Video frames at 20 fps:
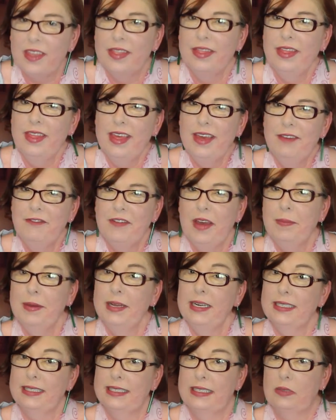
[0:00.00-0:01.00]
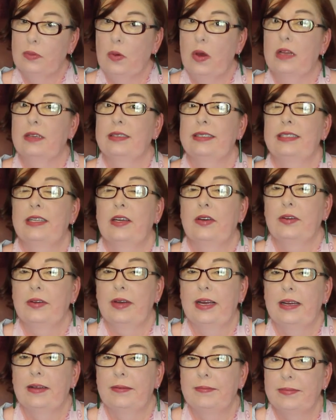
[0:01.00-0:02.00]
they're fabulous as well. So
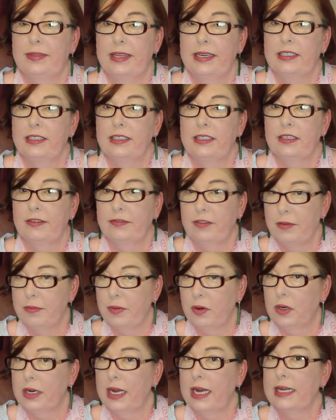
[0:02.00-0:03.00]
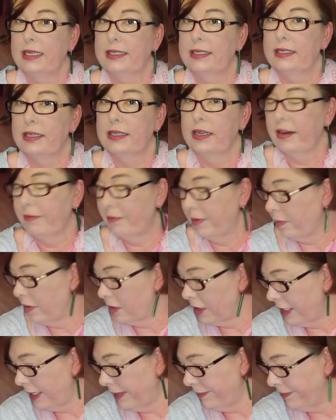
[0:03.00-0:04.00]
they're just a few podcasts that I've been
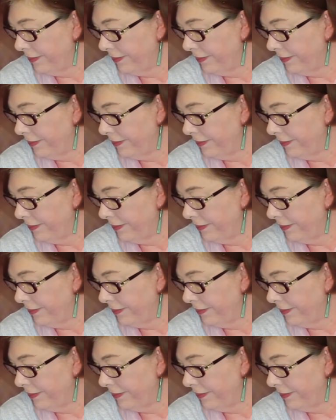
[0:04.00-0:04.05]
watching